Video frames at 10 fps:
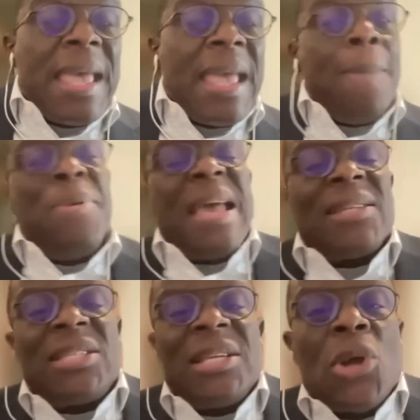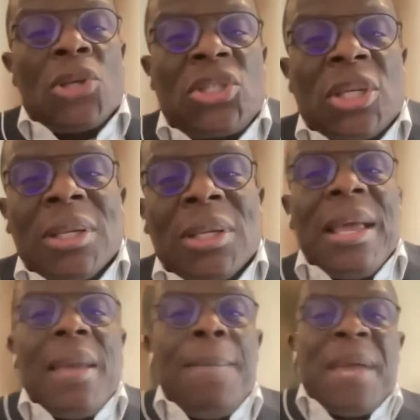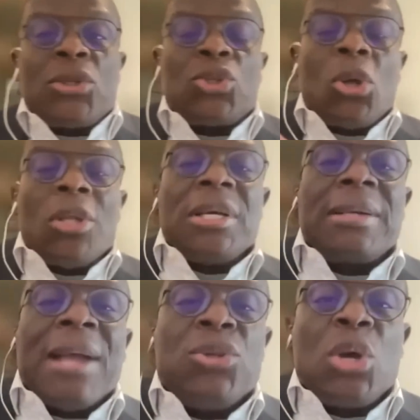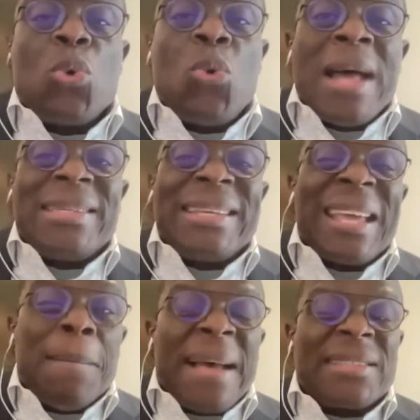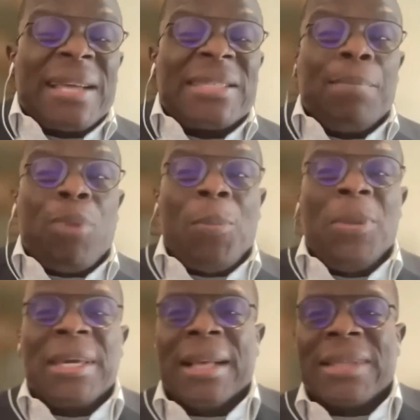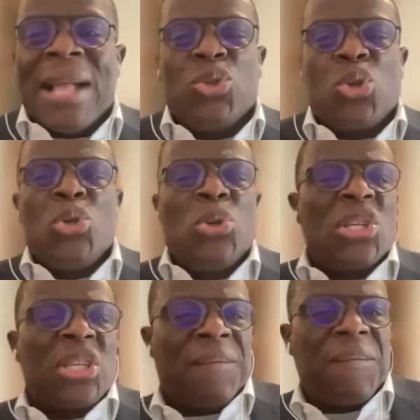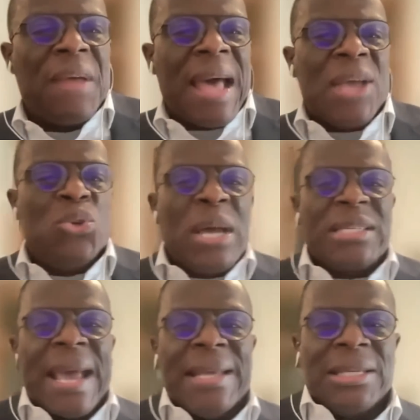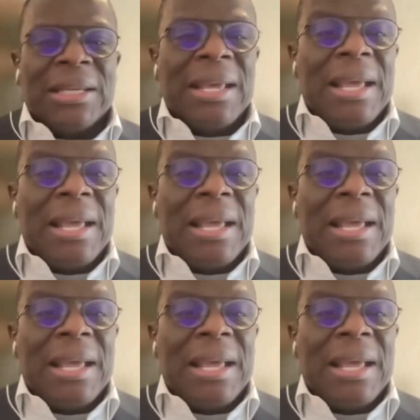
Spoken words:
a BSc nursing, a BSc sociology graduate will go and take a master's in public health and join UNICEF and USAID.